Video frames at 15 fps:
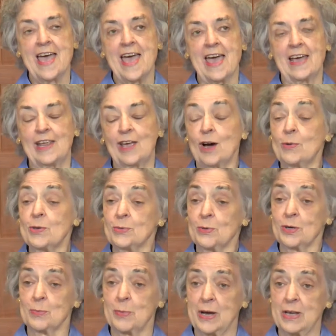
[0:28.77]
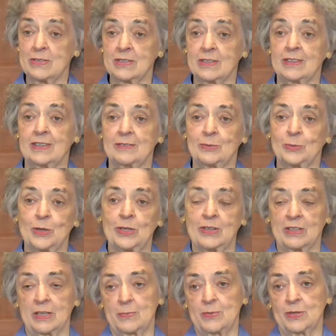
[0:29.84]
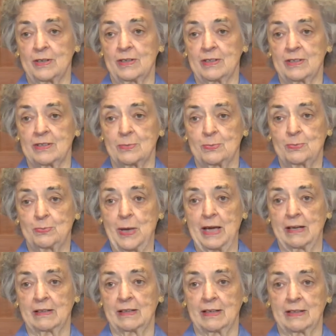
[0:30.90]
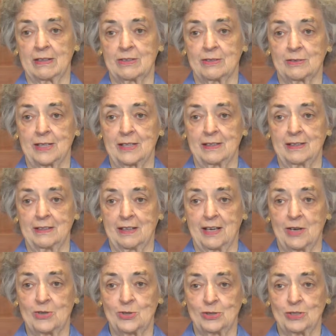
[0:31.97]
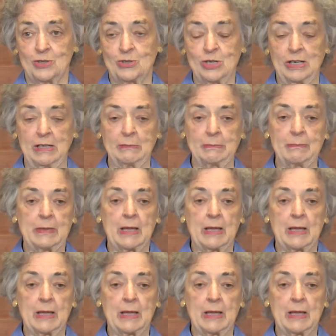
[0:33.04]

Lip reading: And he always rode a bicycle with clips on his pant legs so they didn't catch in the chain.